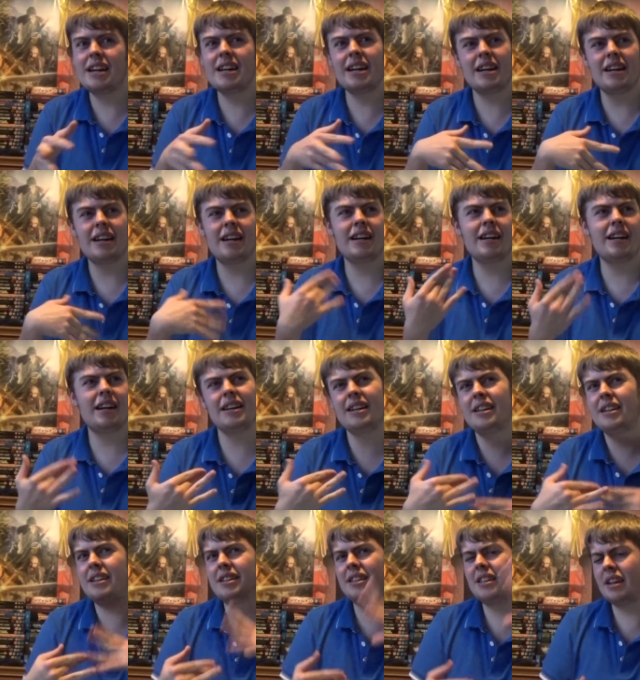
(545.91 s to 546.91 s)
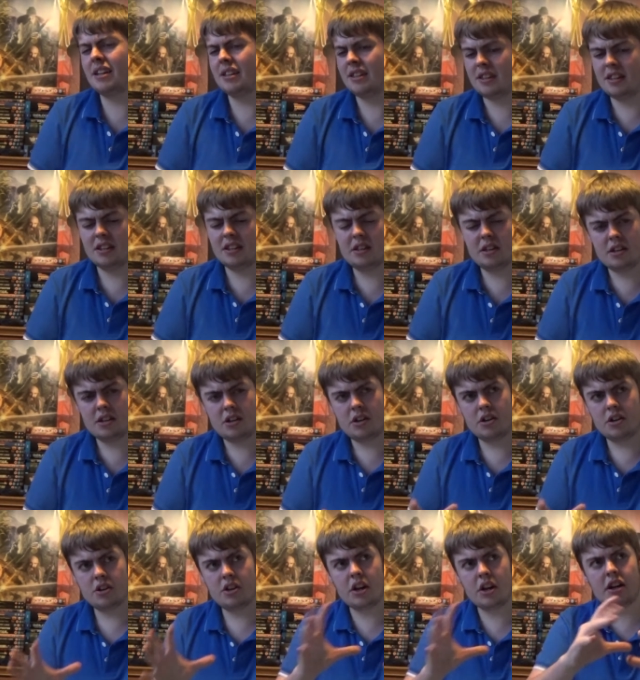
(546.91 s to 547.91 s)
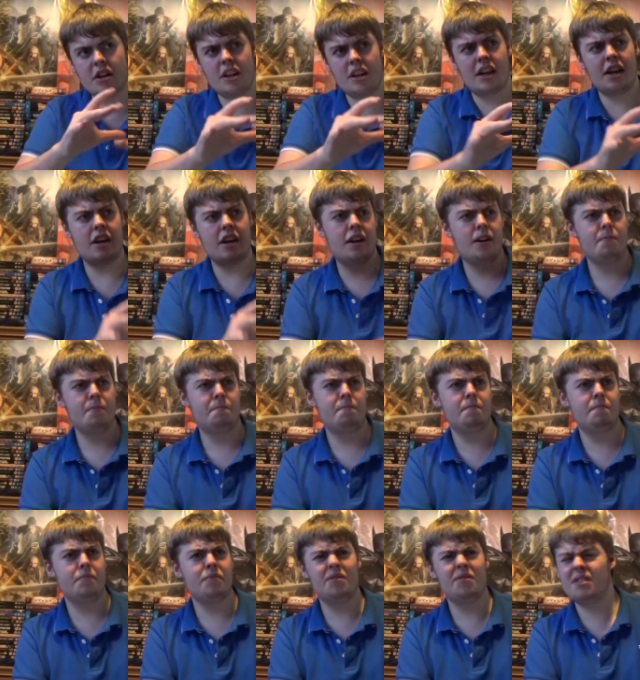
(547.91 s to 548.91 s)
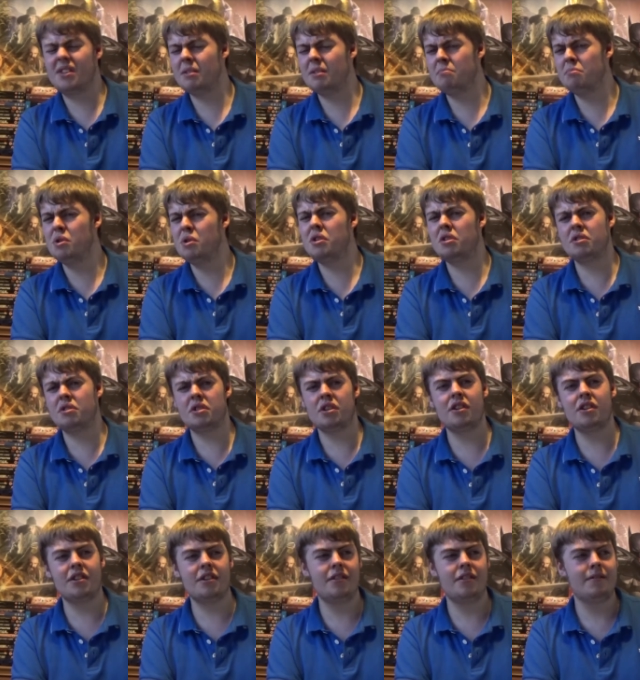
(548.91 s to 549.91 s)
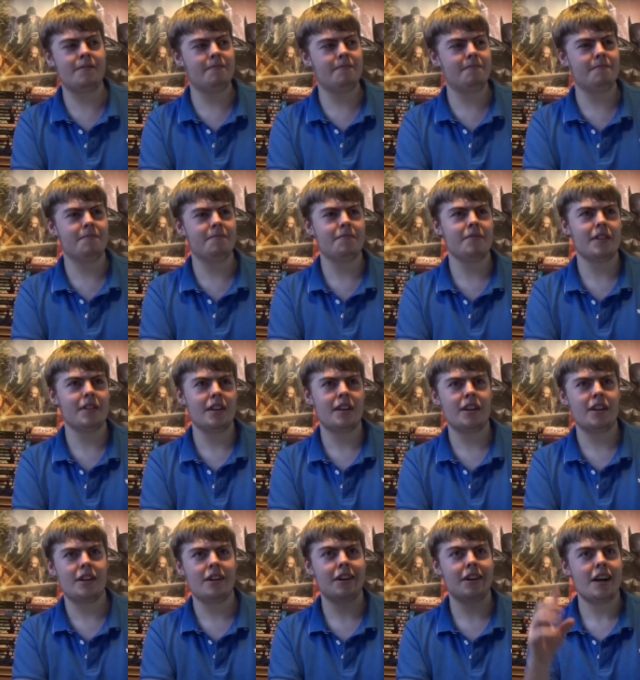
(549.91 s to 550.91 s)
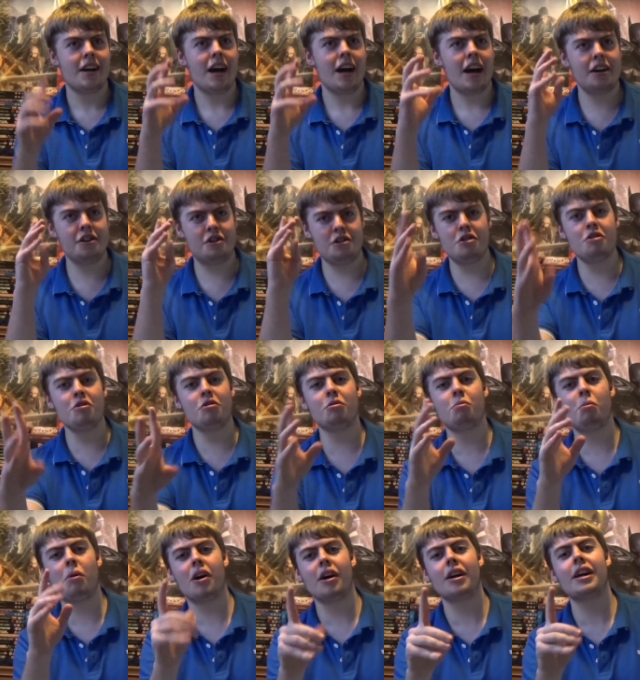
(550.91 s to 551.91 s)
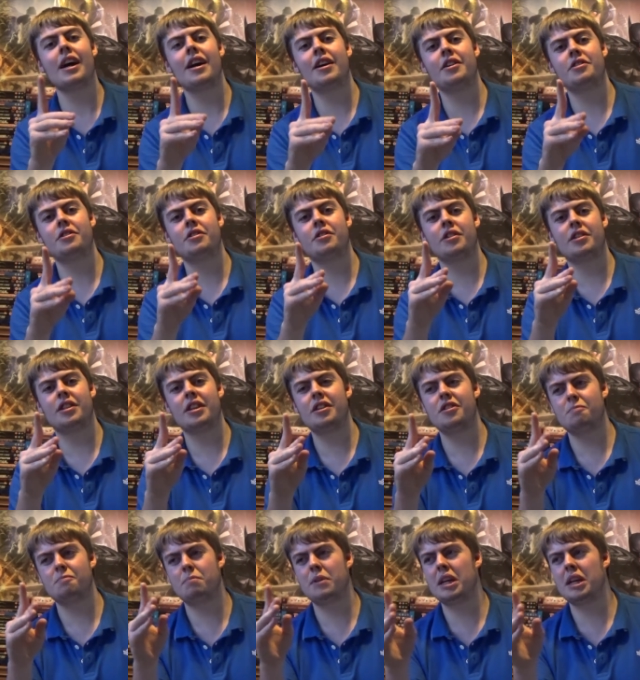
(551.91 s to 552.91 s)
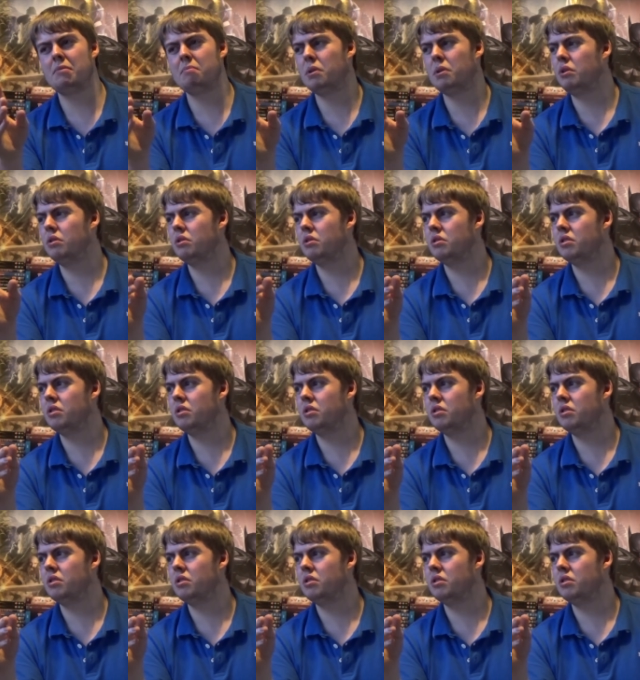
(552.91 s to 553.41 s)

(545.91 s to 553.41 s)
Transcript: I, and I think they're they're in like a moon or something. I do know one character. I think it's Black Bolt or